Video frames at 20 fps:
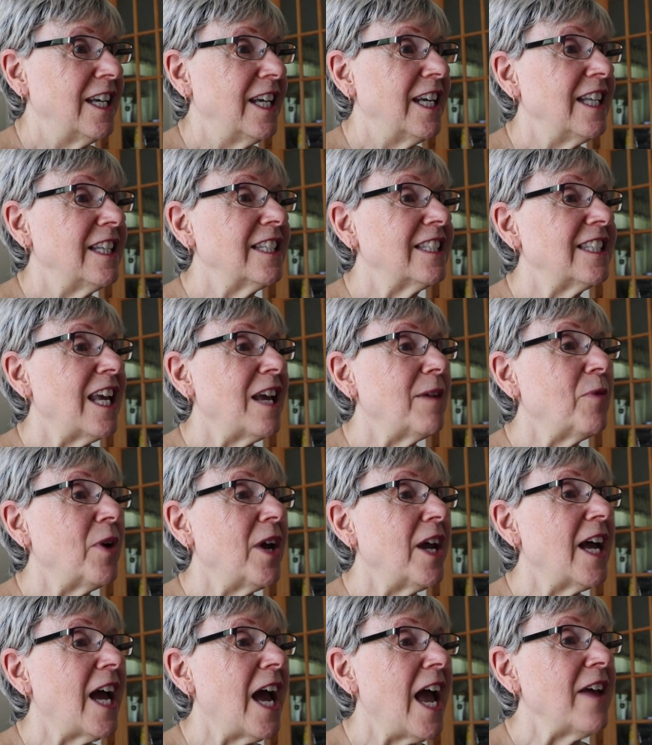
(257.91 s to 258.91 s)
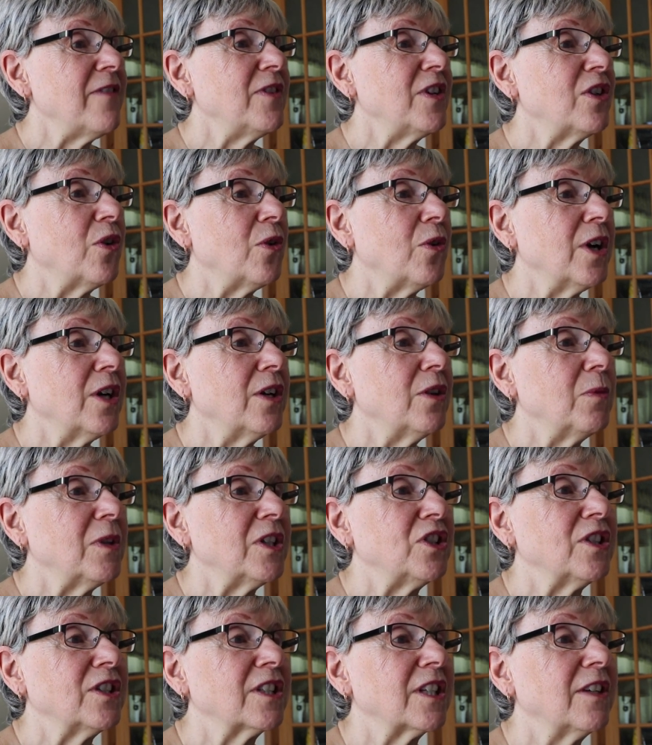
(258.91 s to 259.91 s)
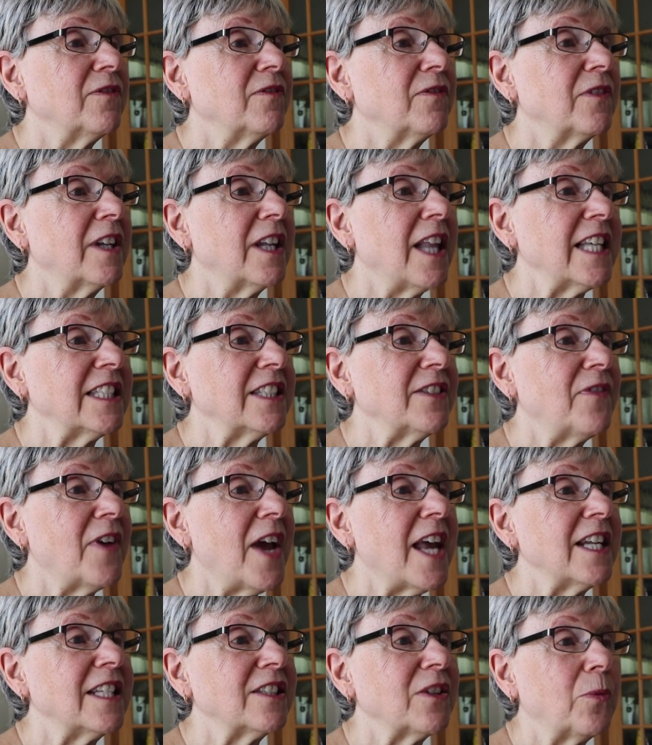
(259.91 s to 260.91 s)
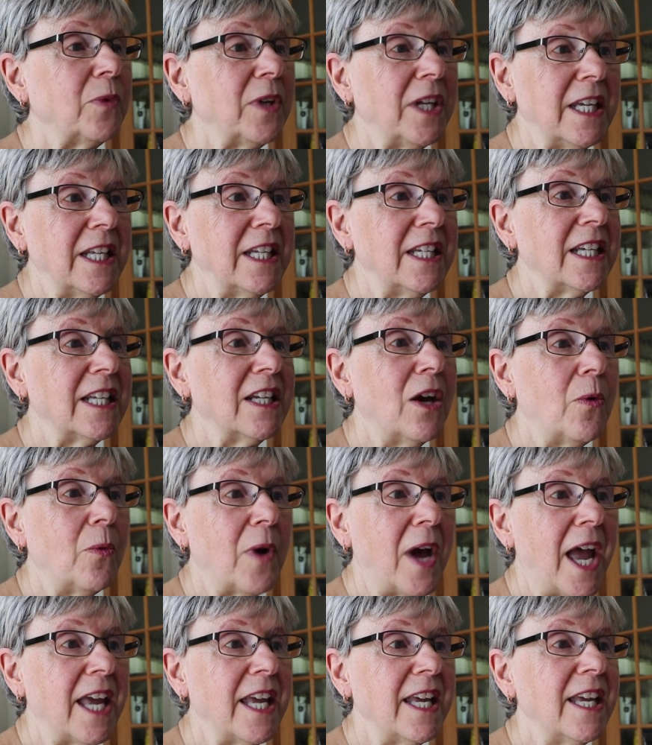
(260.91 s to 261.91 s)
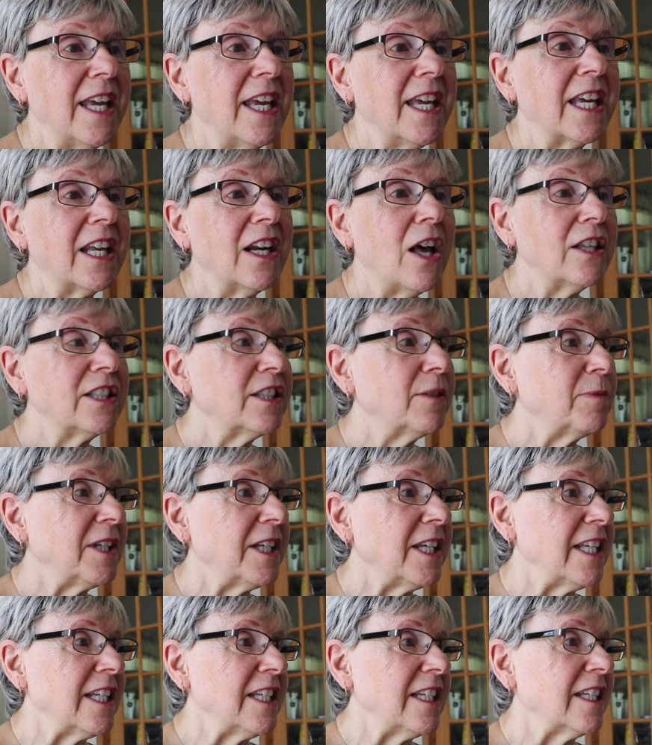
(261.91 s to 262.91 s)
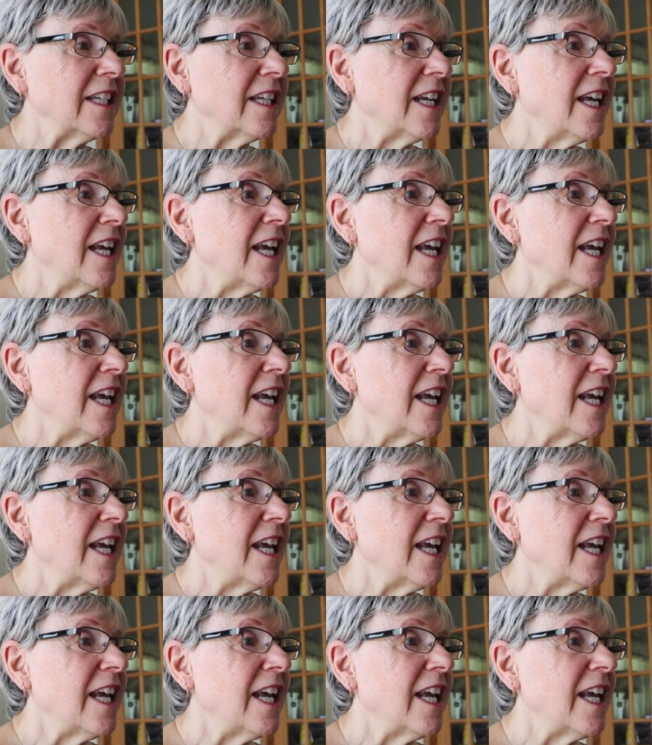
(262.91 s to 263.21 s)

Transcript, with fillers: In the same way, ivy gourd, which is classified as a weed in Hawaii, can also be eaten.